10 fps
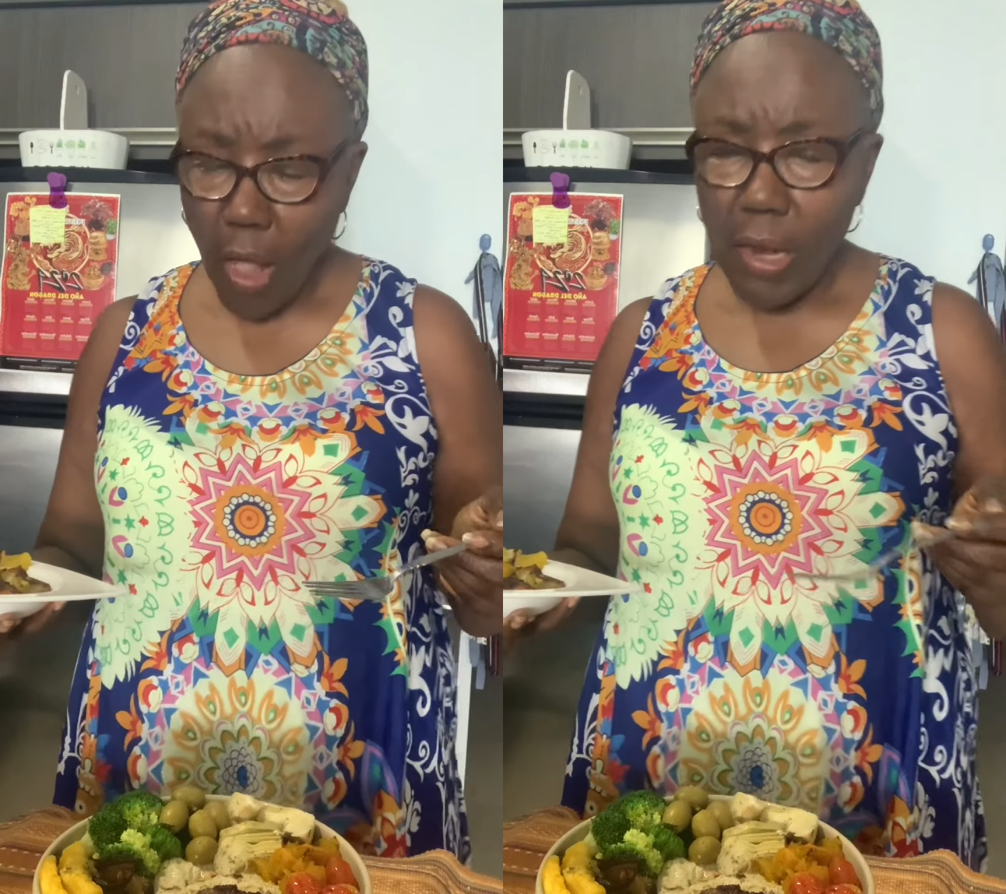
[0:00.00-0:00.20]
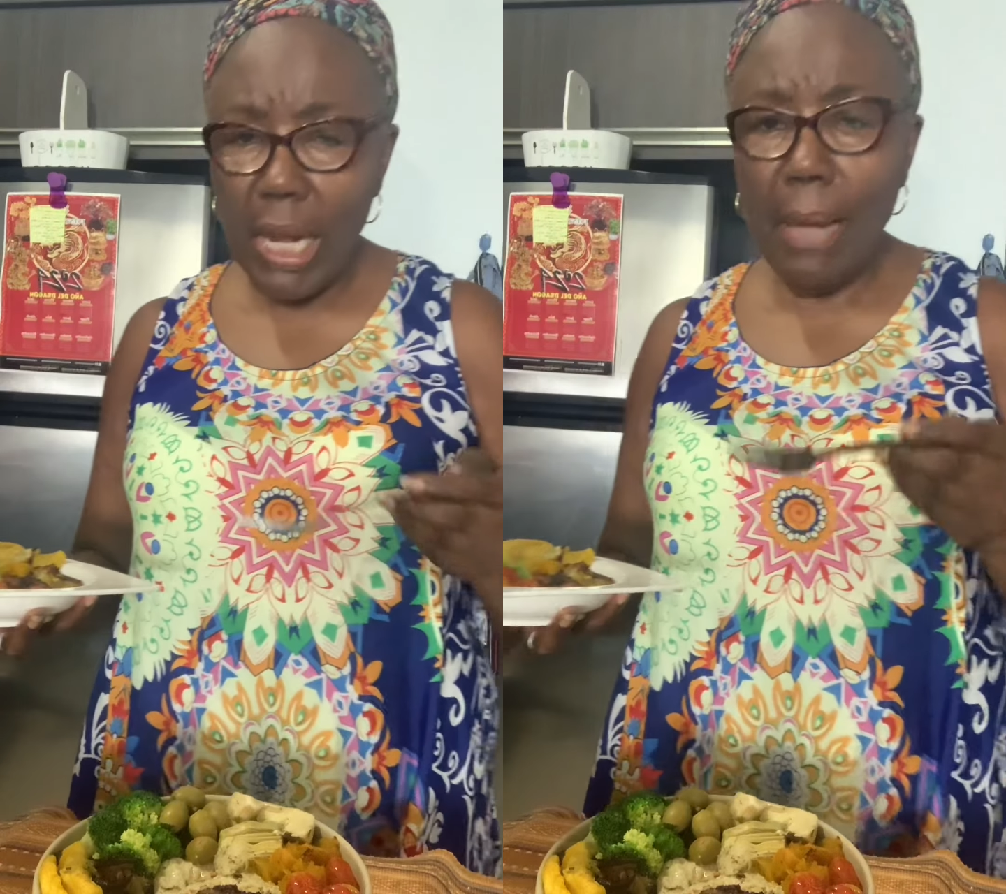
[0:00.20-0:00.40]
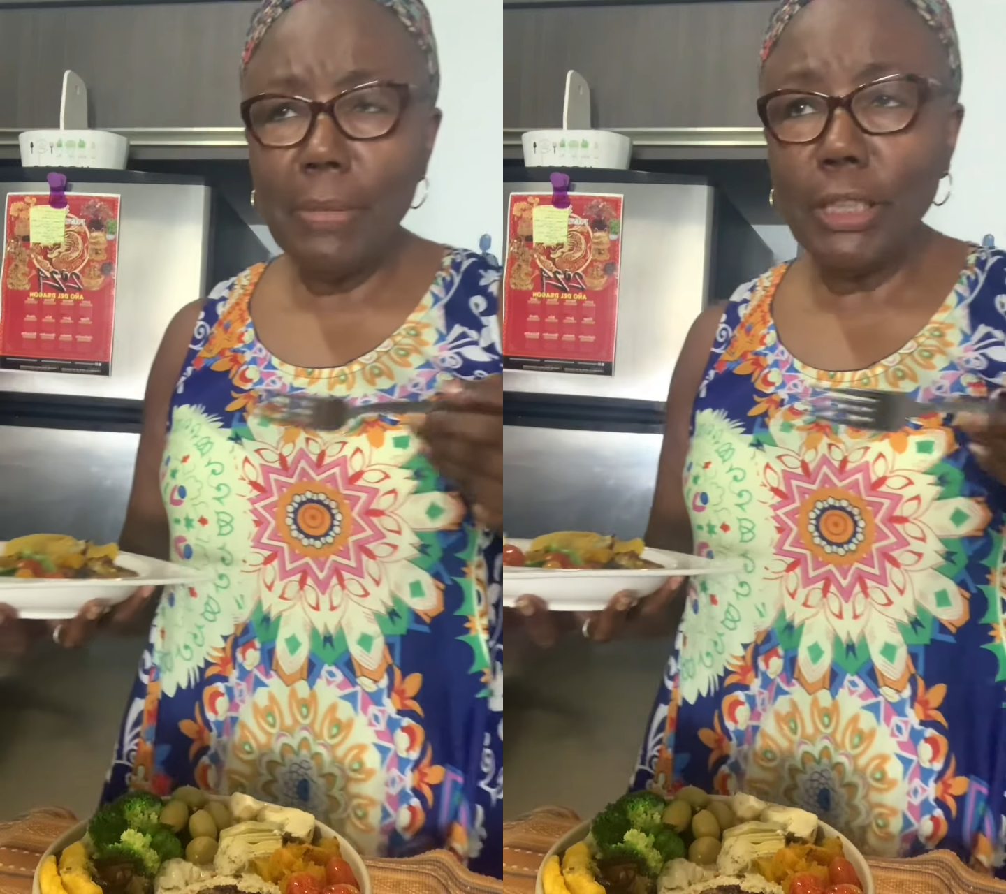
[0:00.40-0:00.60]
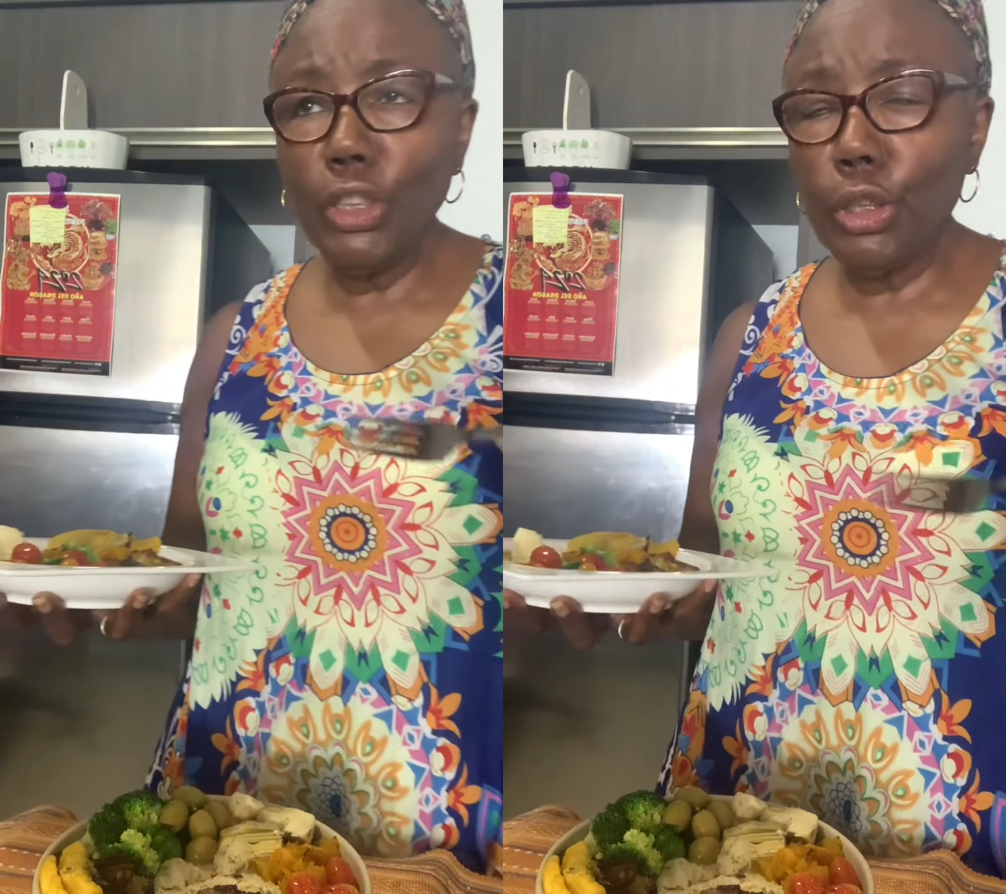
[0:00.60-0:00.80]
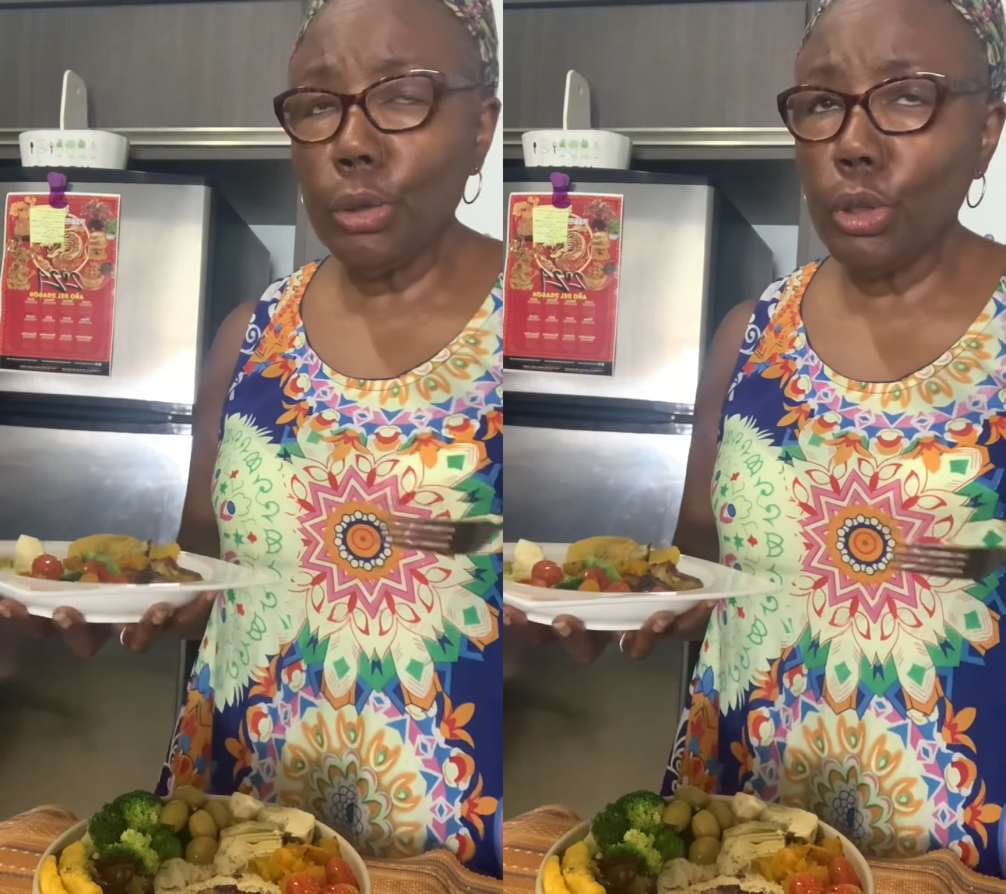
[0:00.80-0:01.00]
lemon
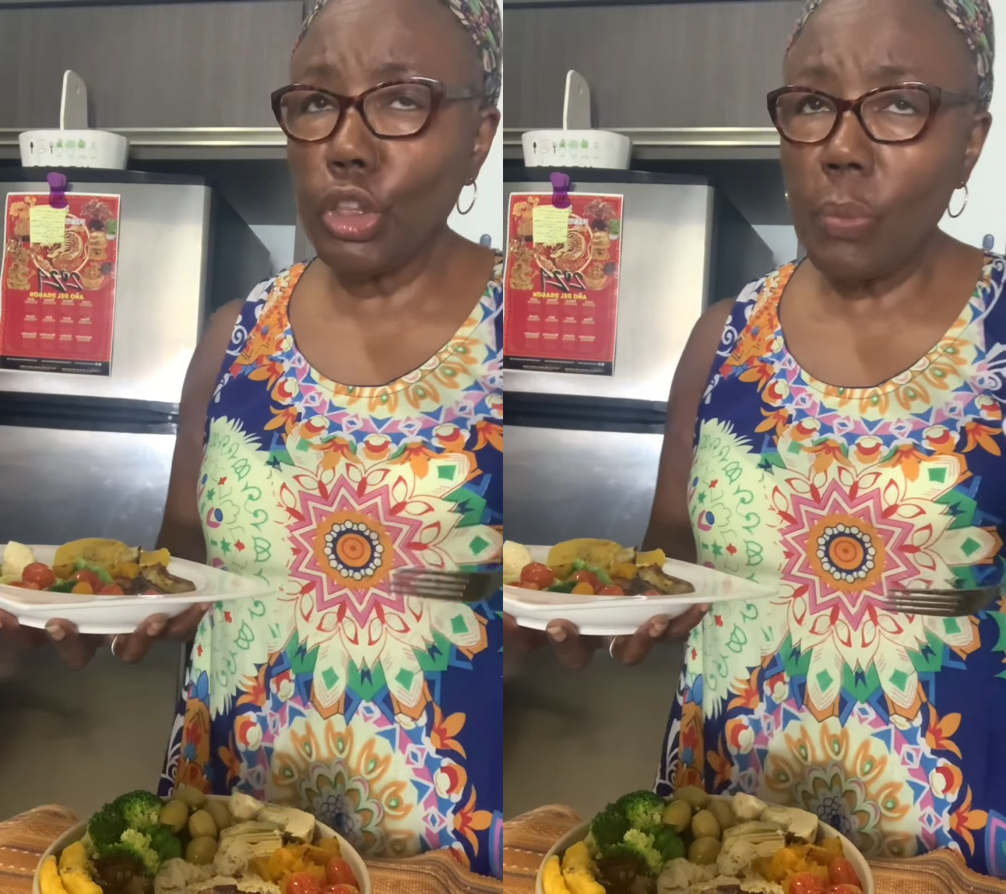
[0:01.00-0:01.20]
juice,